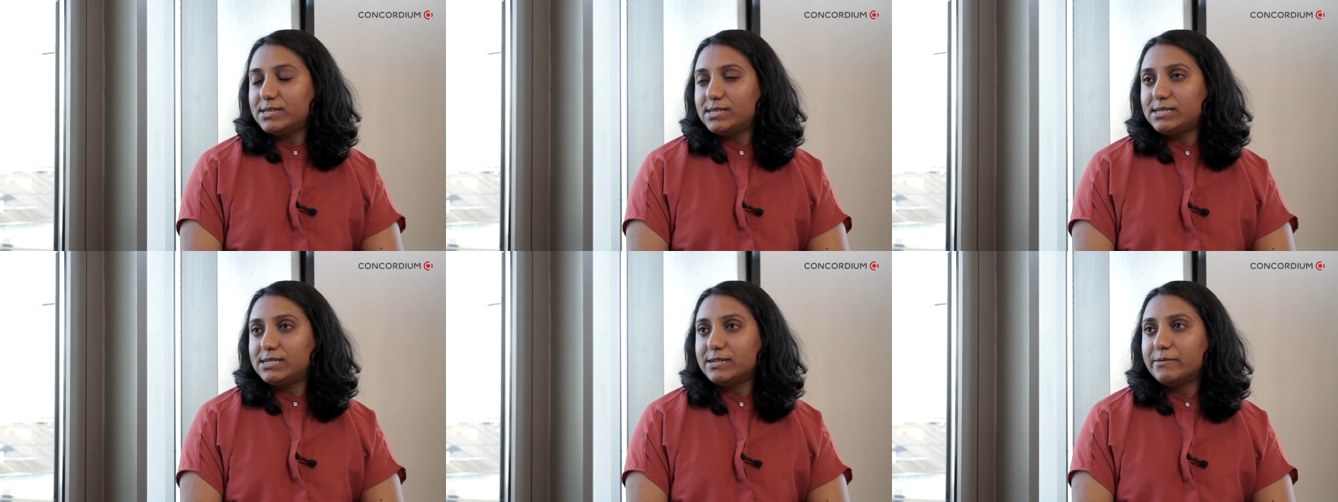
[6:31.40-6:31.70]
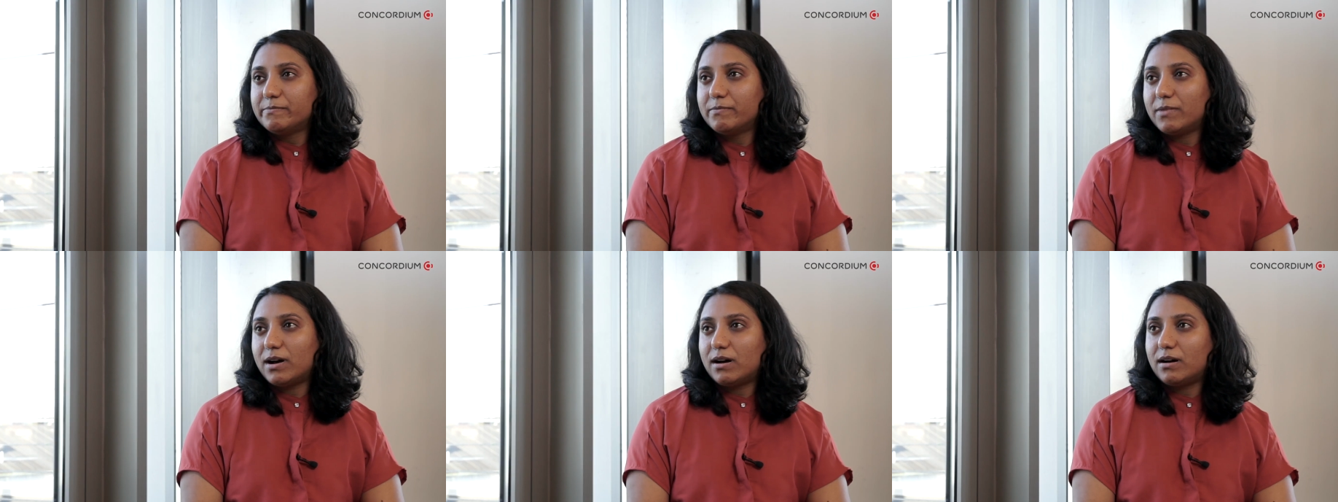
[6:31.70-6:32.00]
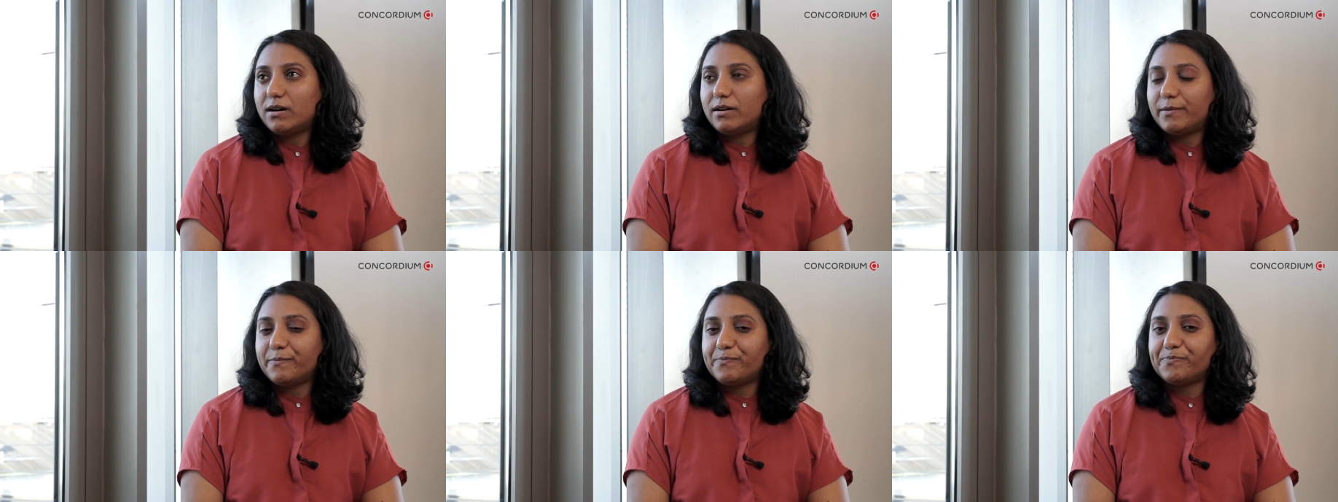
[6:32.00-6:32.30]
system,
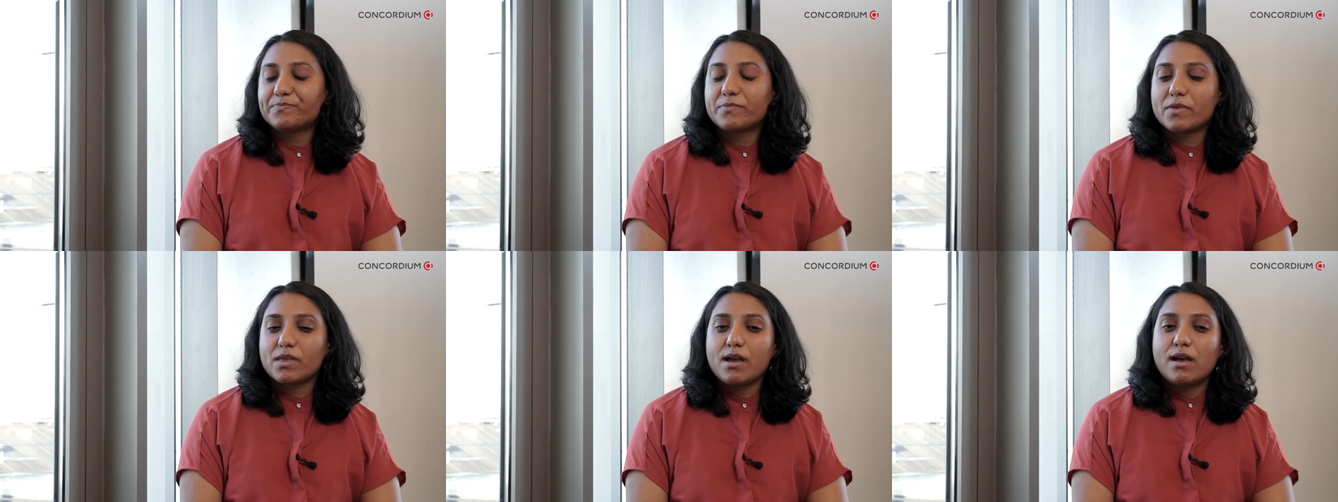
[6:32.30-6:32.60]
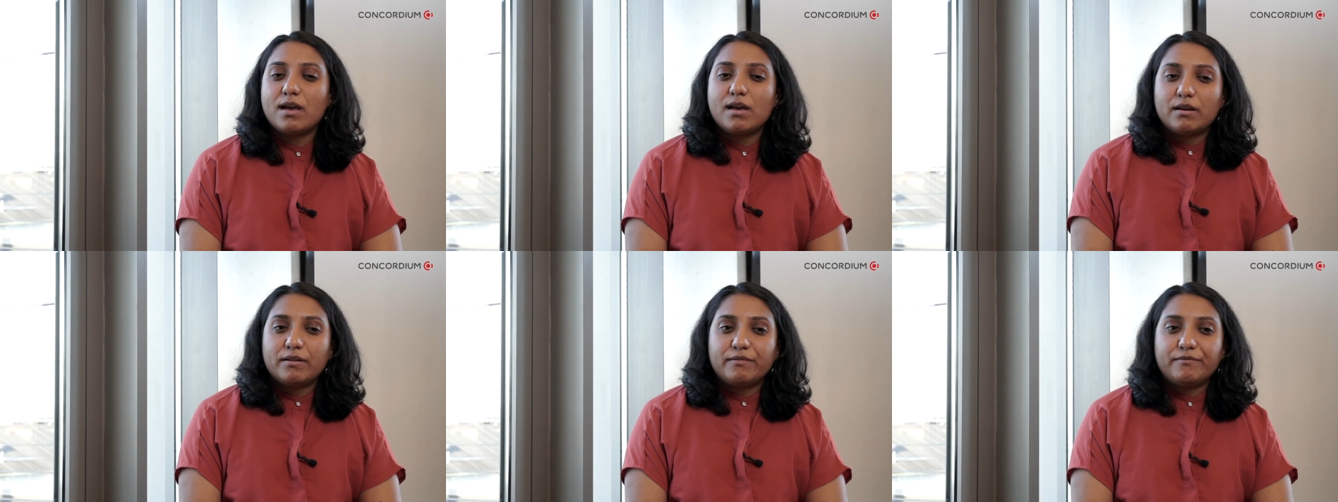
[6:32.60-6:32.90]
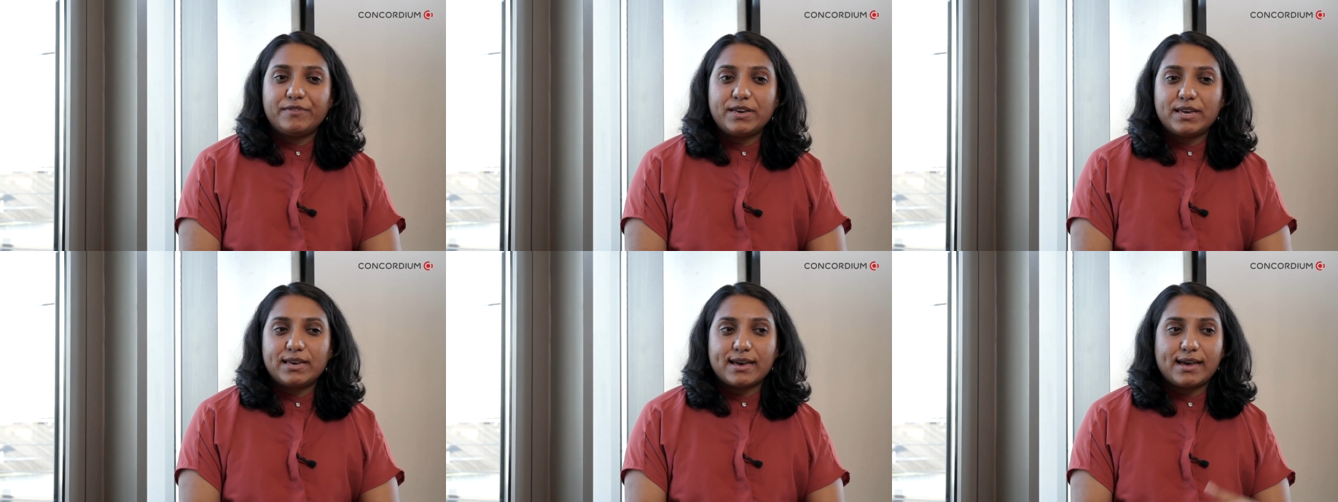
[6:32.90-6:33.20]

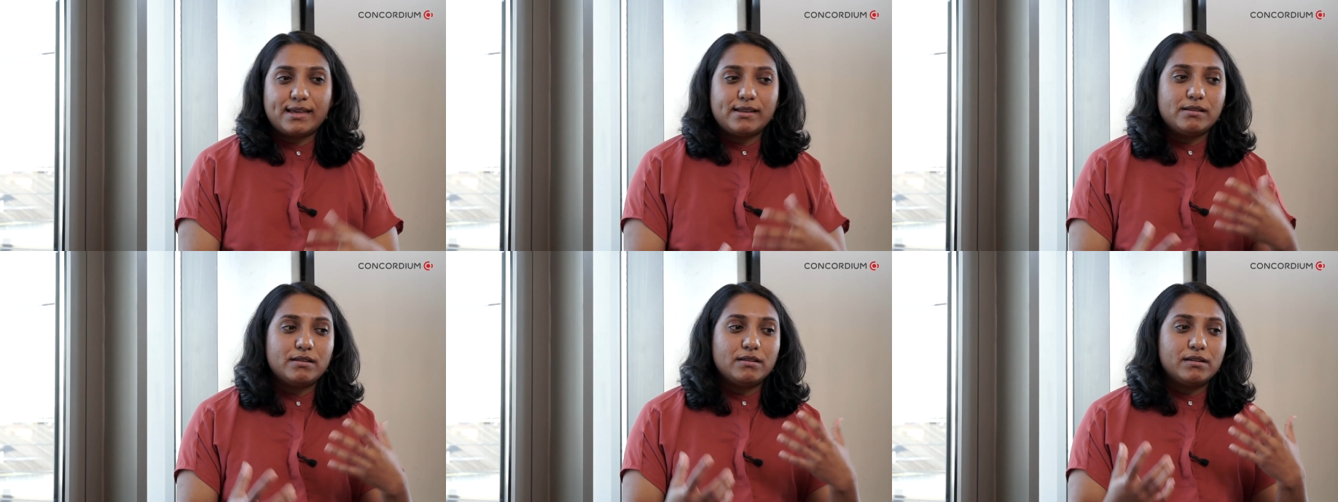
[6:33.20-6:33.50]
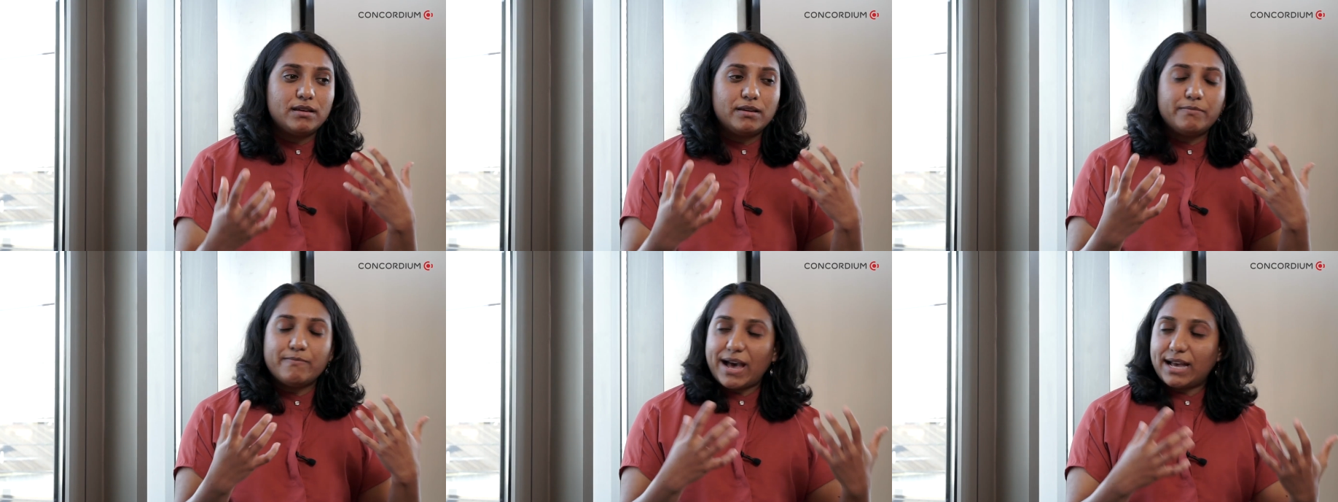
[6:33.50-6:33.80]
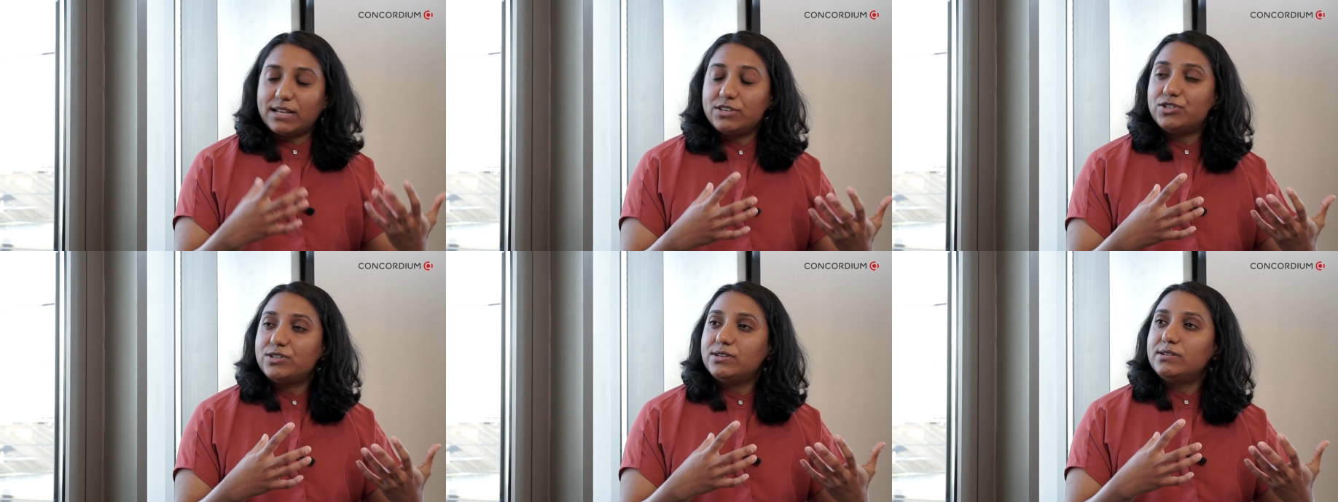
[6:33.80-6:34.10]
we can
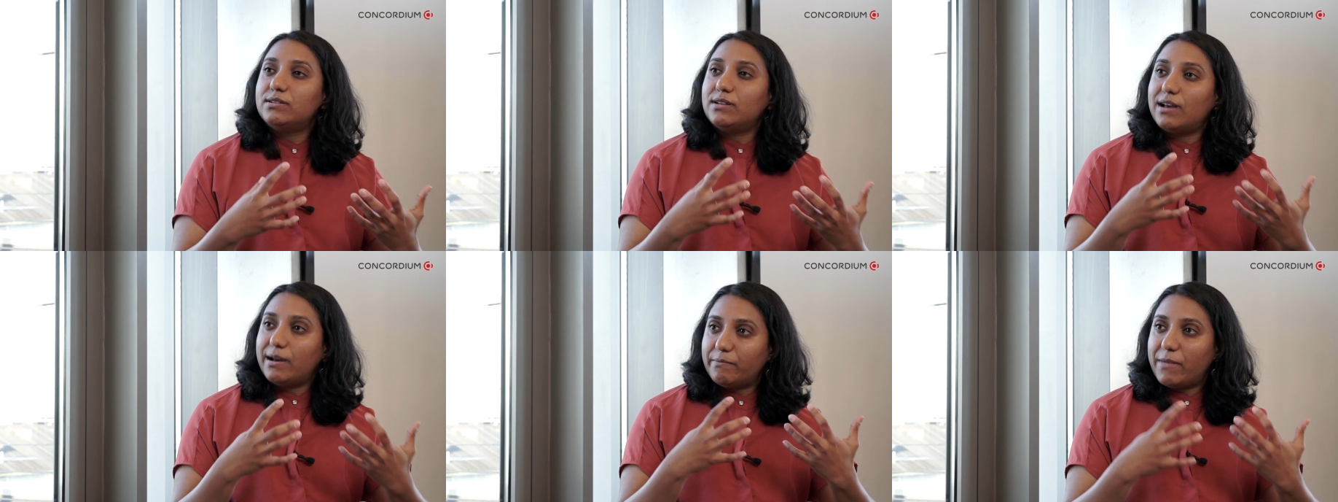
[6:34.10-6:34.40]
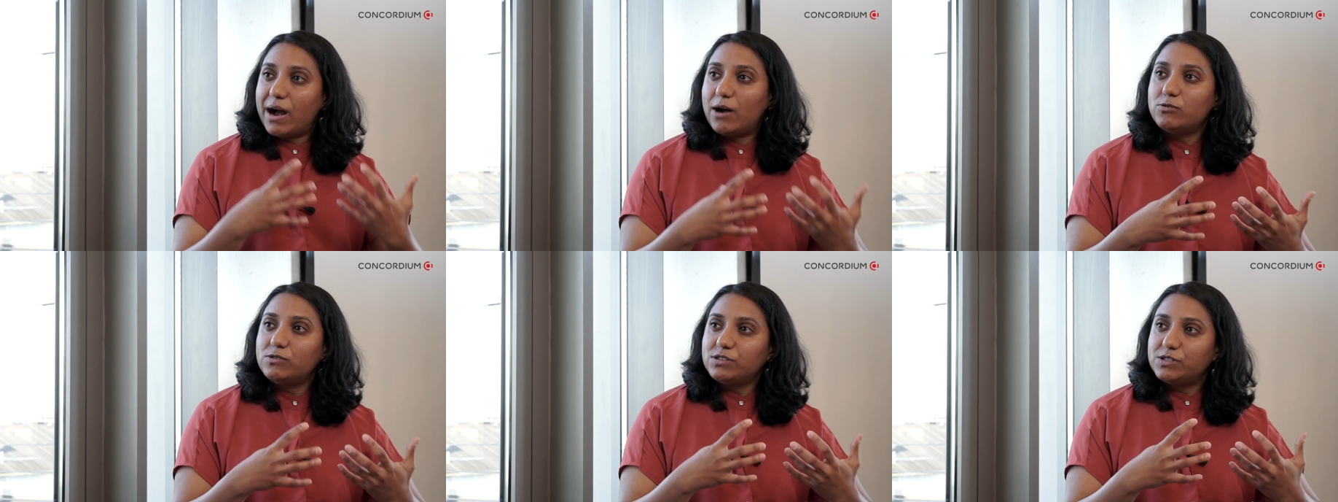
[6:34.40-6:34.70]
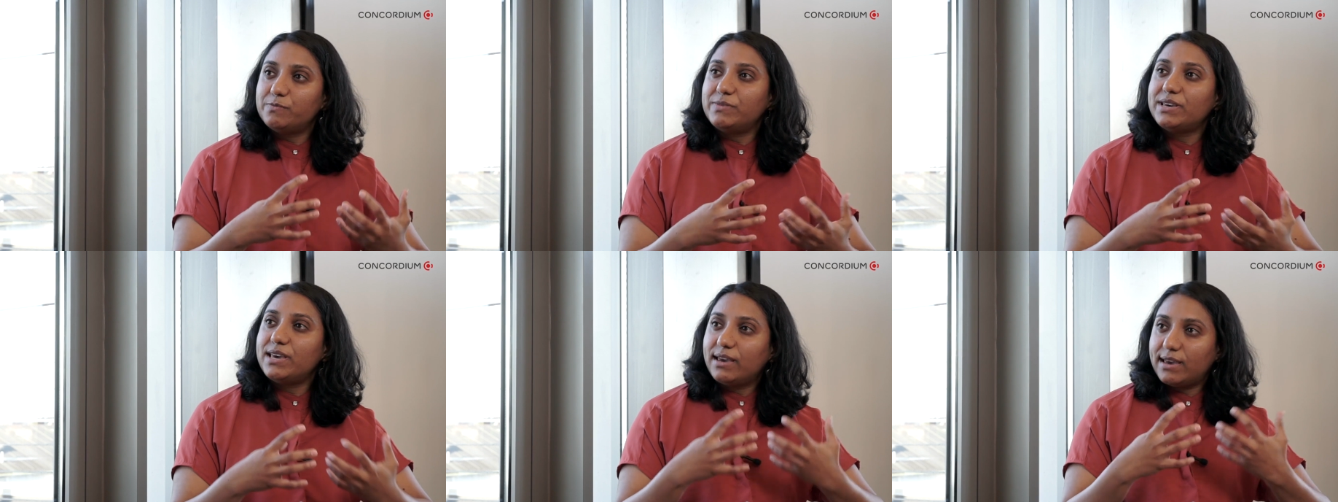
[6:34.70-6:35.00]
imagine
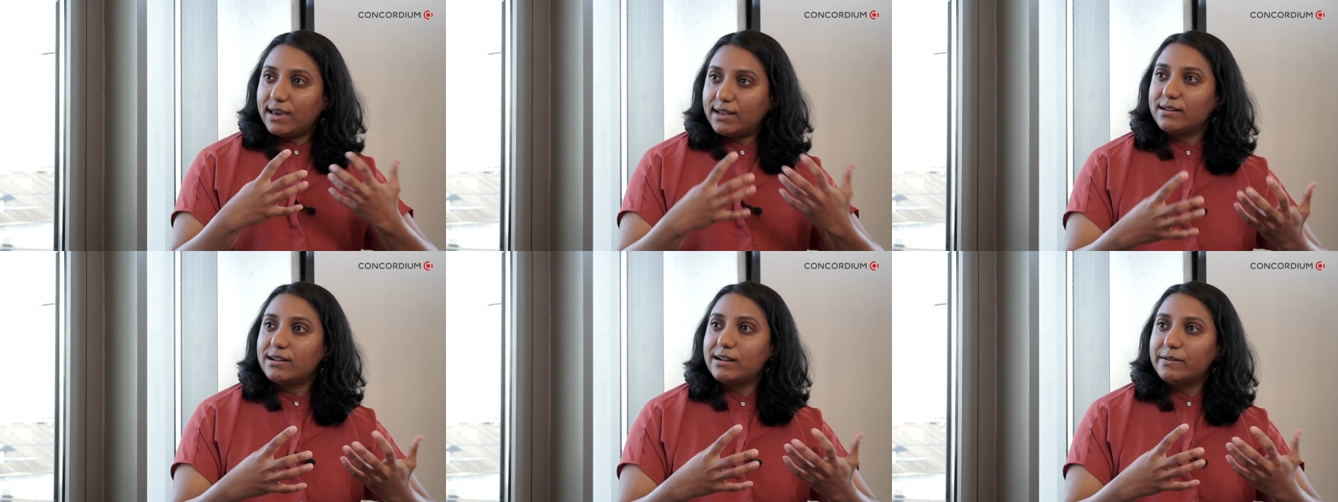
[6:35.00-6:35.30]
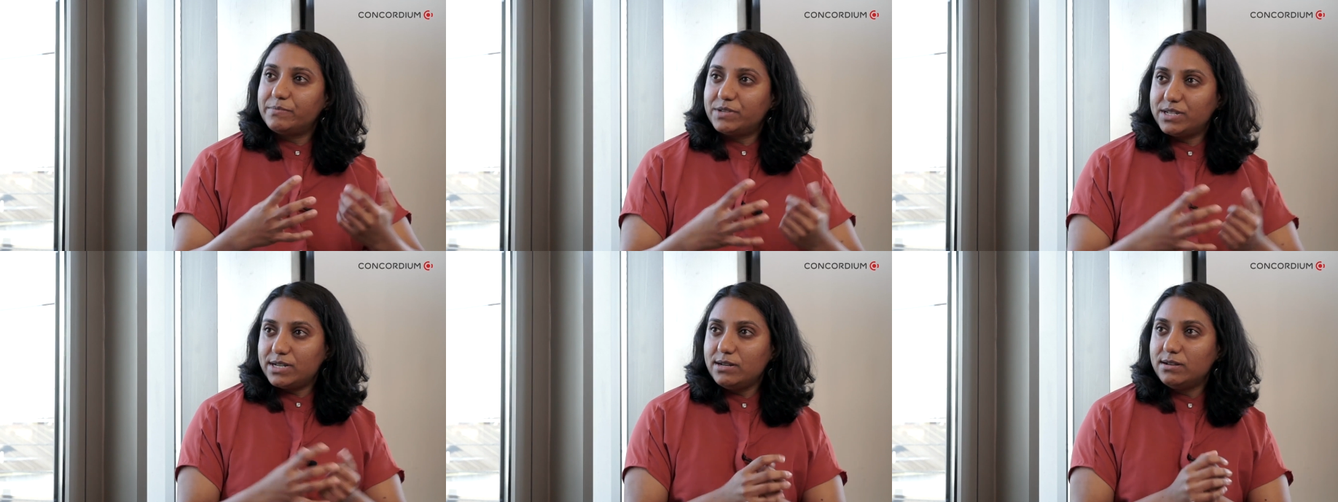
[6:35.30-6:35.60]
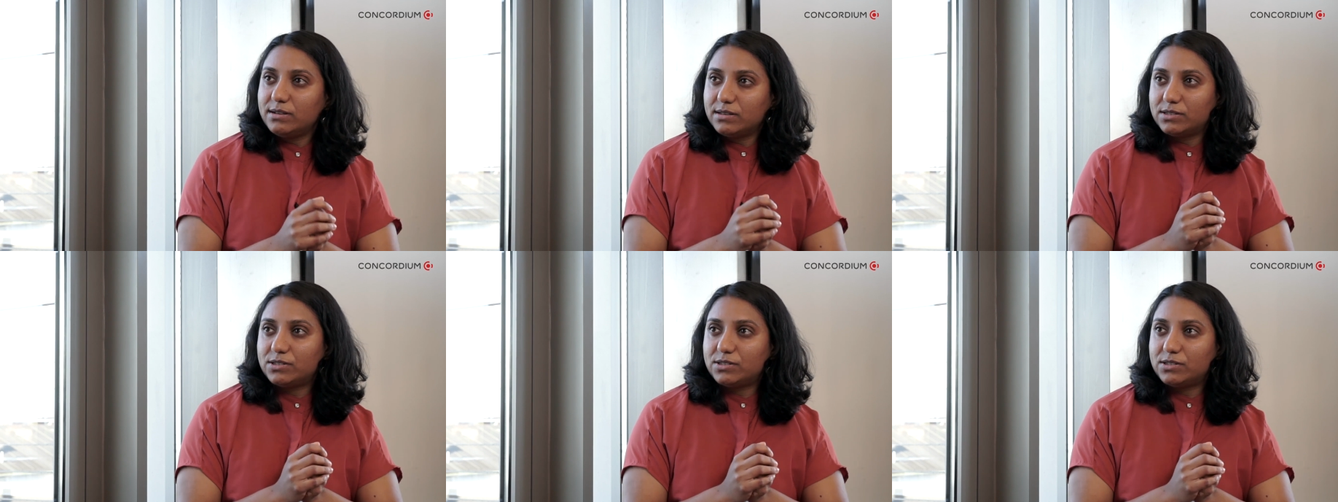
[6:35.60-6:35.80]
amounts being encrypted.